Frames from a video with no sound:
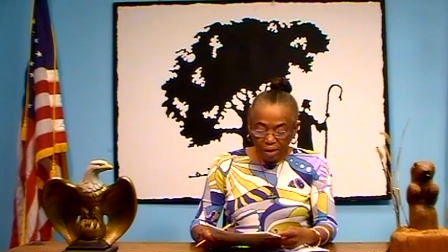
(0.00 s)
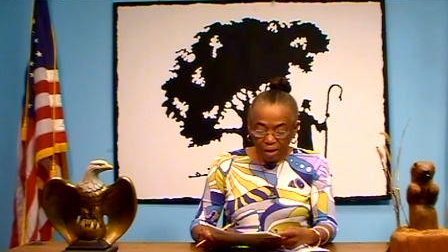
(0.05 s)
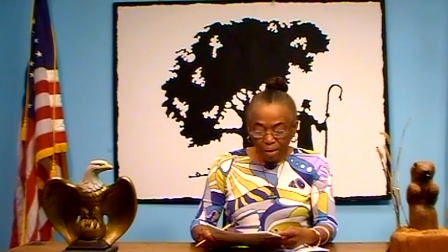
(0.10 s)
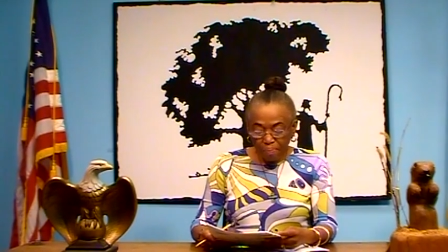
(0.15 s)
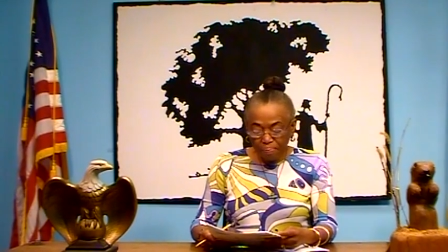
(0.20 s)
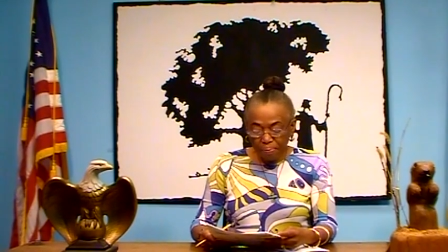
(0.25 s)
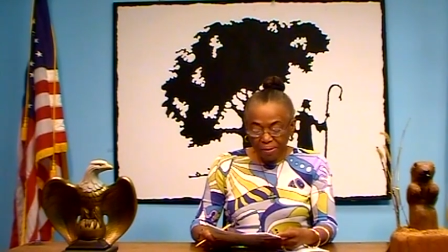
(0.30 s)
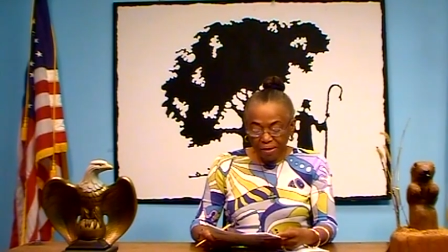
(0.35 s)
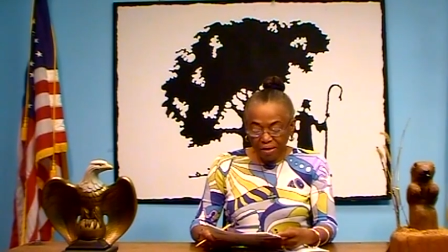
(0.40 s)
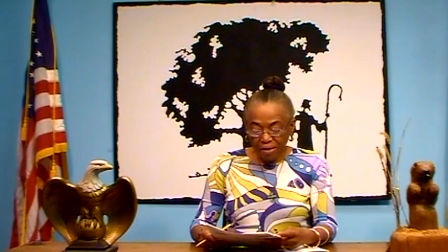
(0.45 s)
a
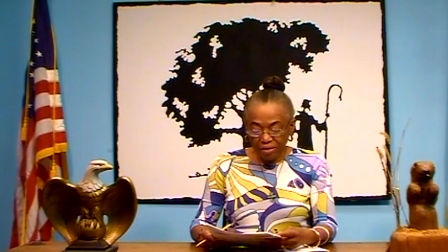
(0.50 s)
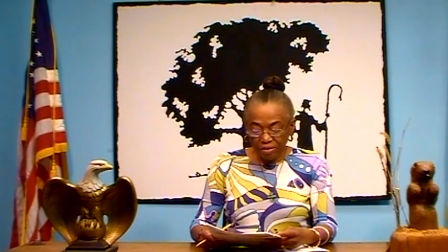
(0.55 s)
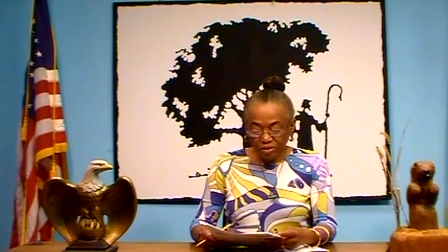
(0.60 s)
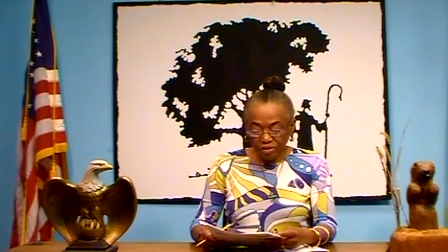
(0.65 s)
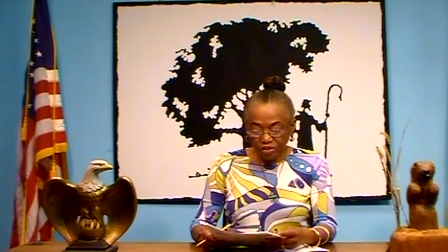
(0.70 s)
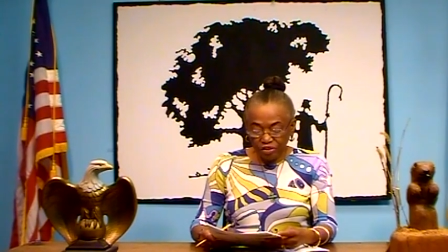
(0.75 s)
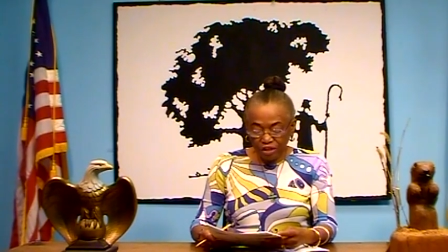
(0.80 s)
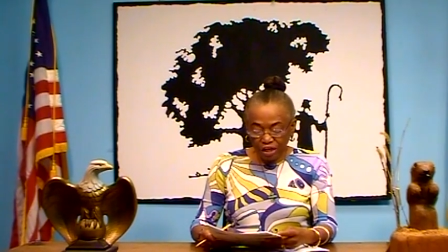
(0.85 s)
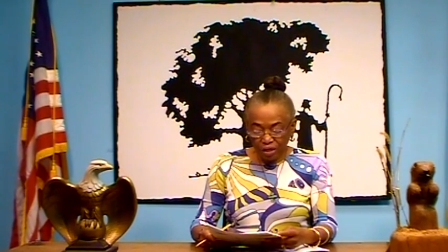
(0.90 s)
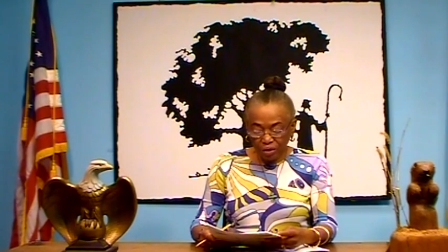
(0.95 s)
pear
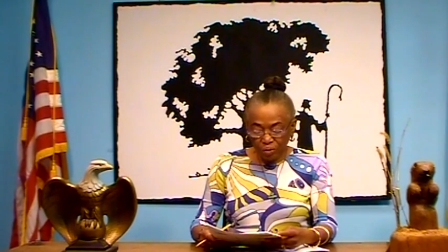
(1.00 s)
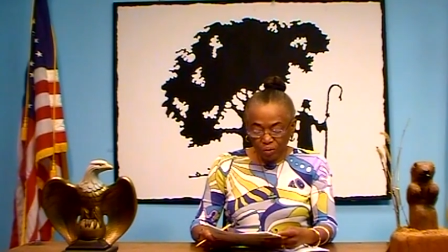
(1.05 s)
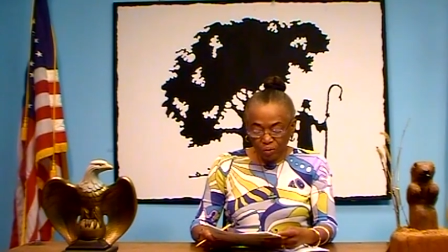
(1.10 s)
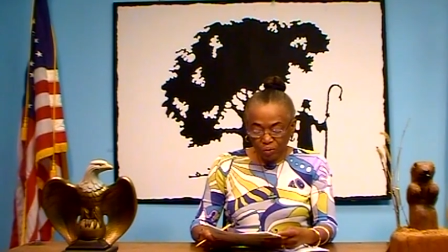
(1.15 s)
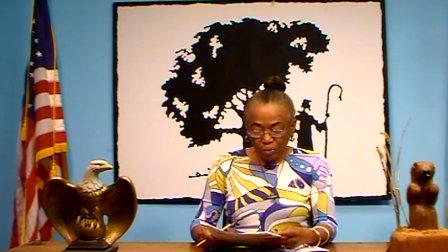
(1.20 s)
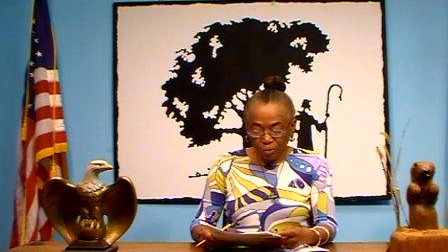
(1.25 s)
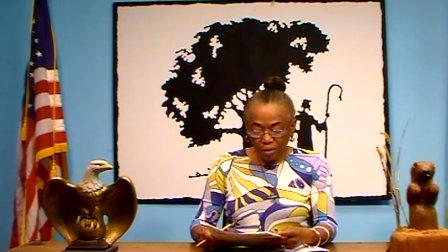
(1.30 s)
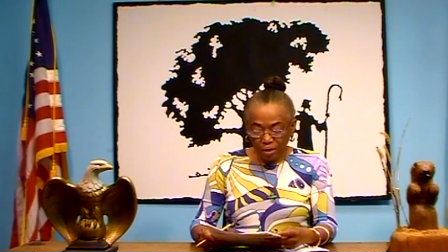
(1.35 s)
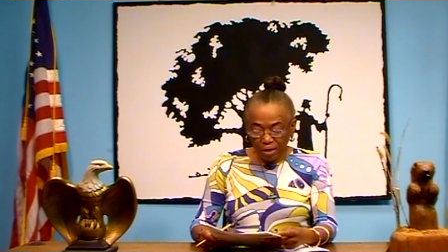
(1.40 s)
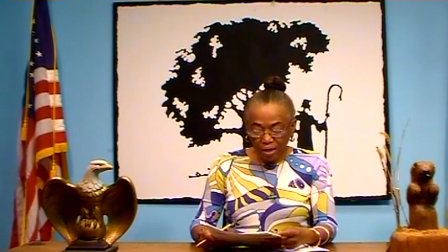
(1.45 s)

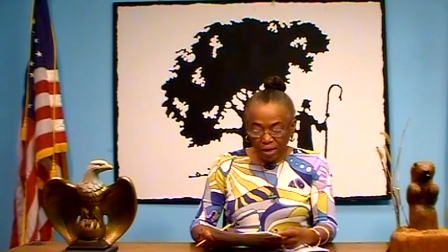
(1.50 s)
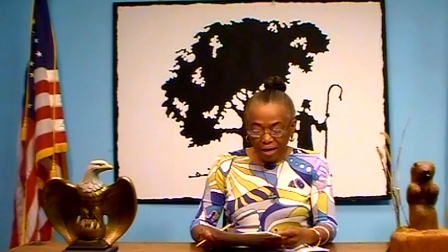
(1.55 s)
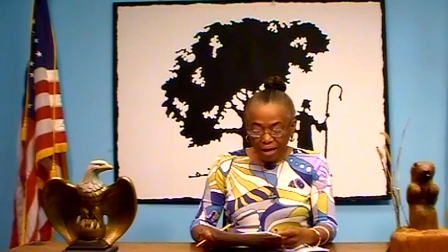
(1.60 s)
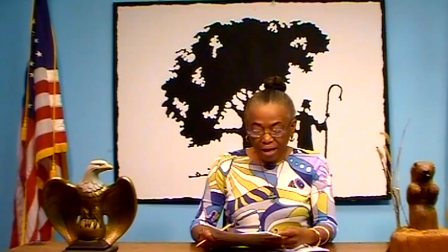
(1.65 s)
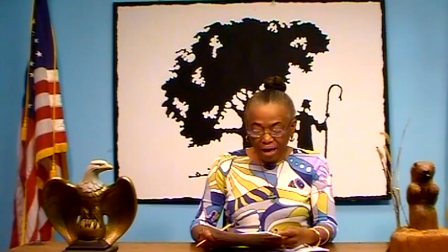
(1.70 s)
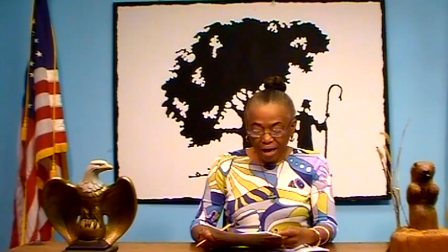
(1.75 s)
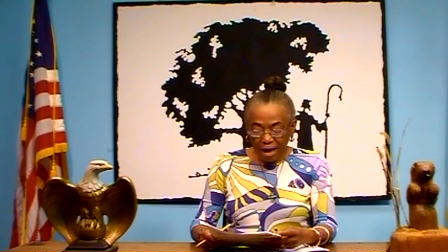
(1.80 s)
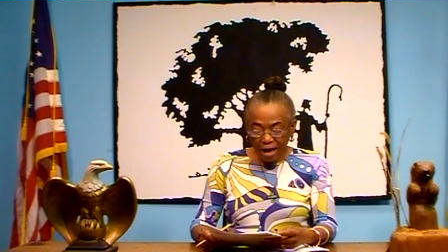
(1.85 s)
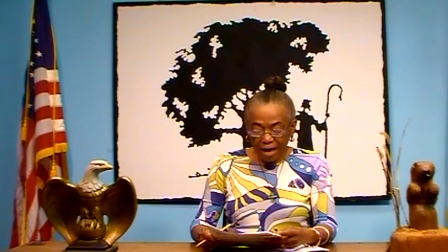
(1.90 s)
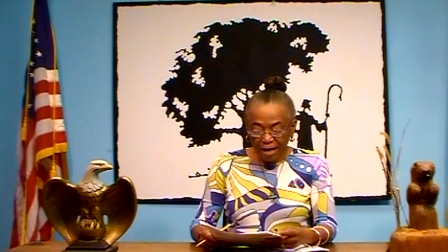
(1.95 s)
jello
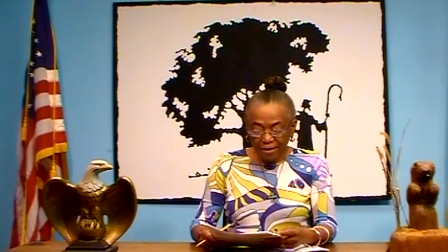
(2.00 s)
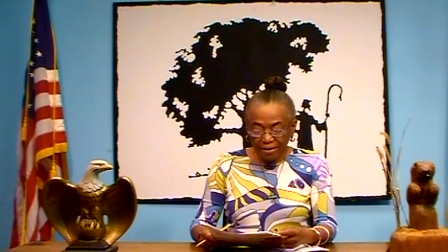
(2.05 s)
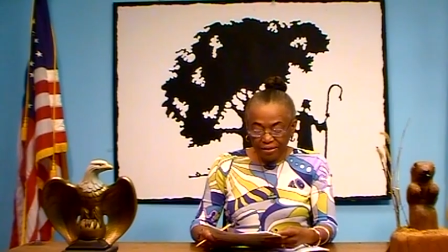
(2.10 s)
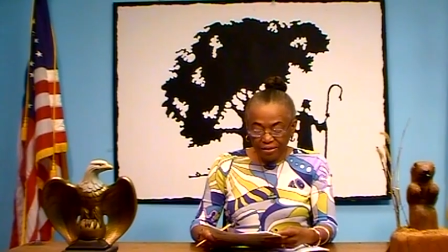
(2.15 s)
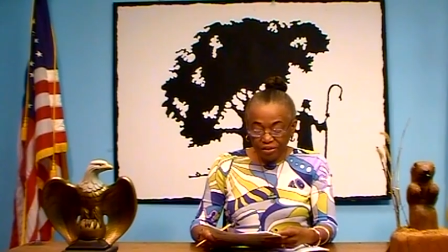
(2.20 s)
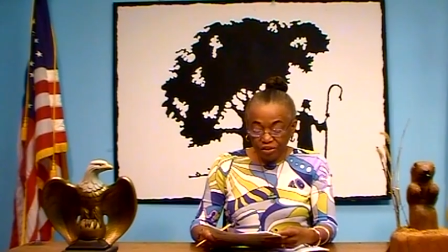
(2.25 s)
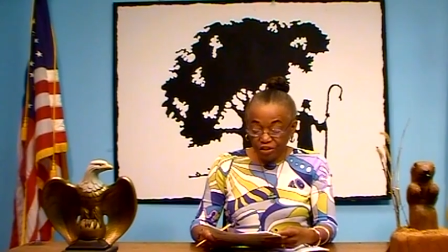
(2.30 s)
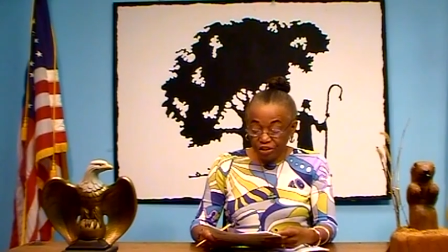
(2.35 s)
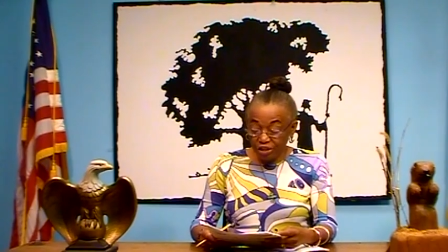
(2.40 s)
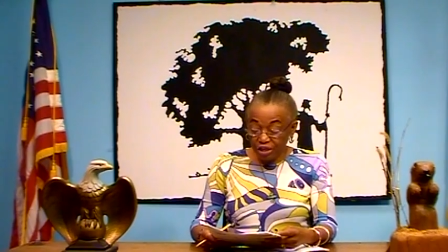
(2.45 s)
and
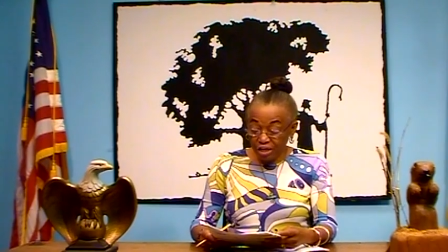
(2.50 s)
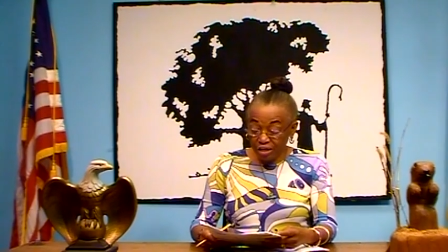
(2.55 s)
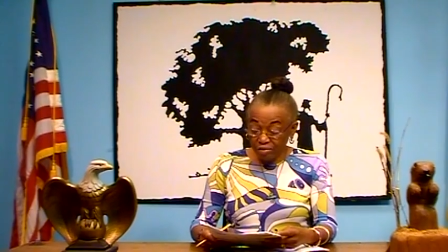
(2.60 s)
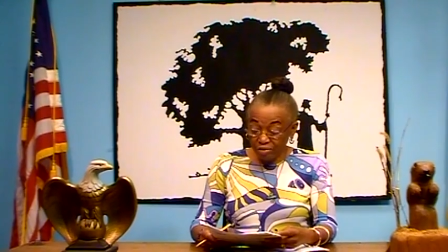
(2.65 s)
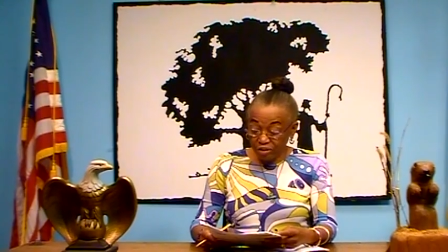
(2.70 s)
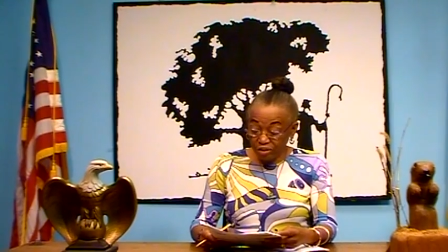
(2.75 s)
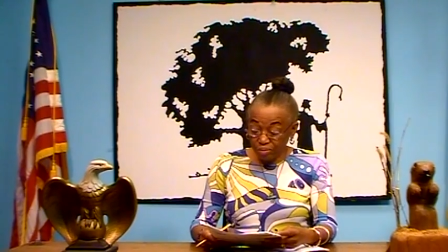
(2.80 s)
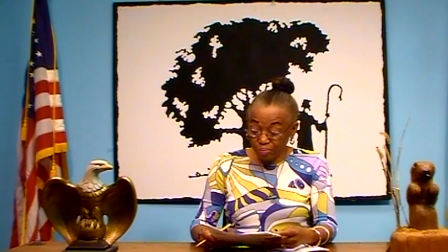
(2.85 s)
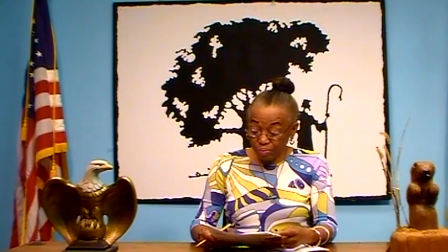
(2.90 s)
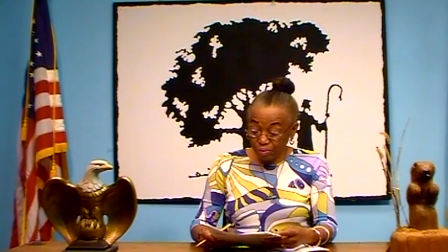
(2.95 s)

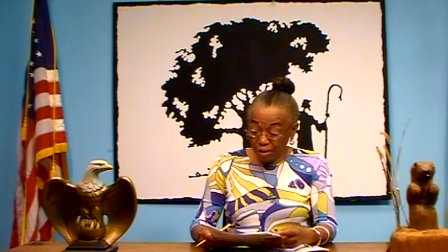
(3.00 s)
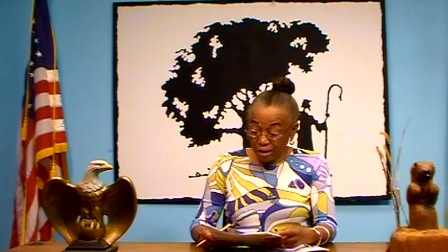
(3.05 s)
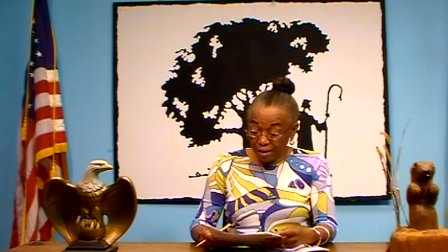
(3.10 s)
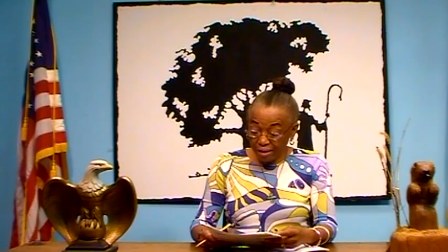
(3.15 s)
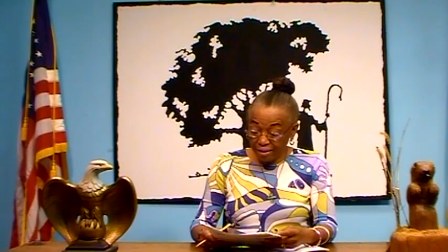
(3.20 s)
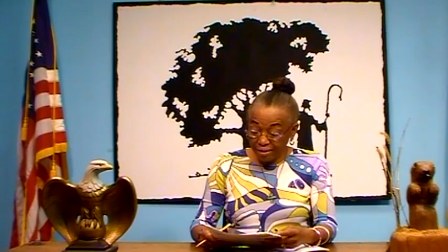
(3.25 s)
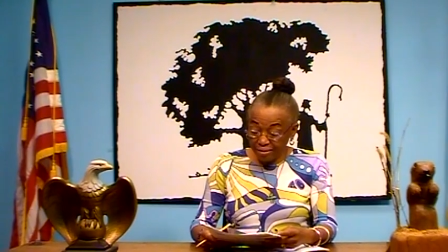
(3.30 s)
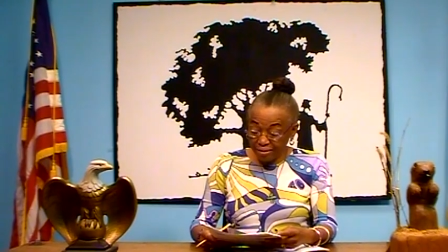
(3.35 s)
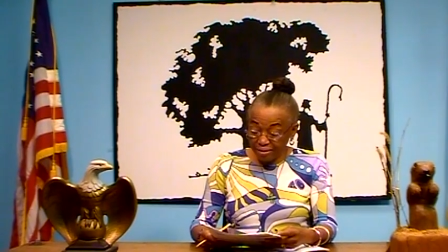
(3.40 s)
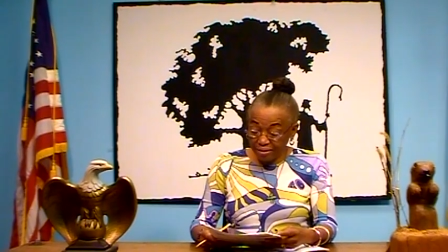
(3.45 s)
cherry
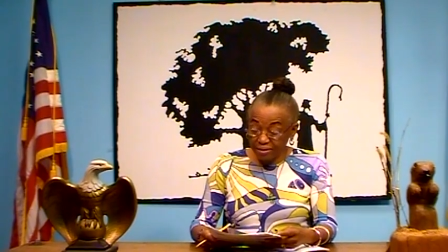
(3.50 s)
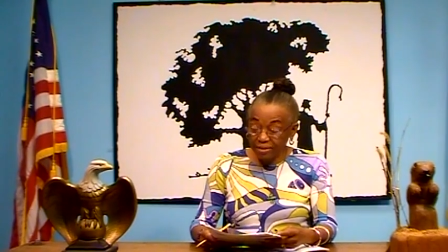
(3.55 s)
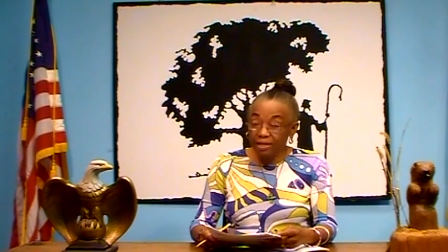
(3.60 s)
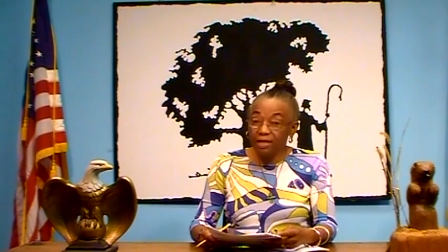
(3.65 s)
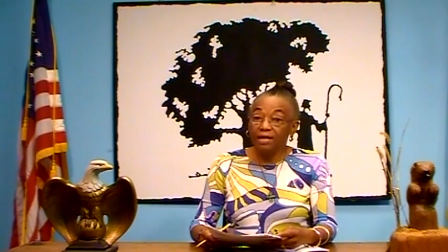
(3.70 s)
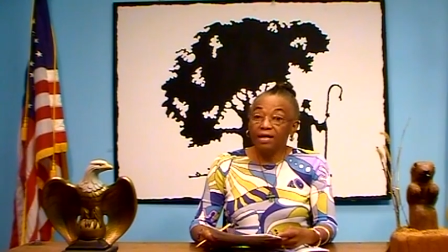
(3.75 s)
surprise.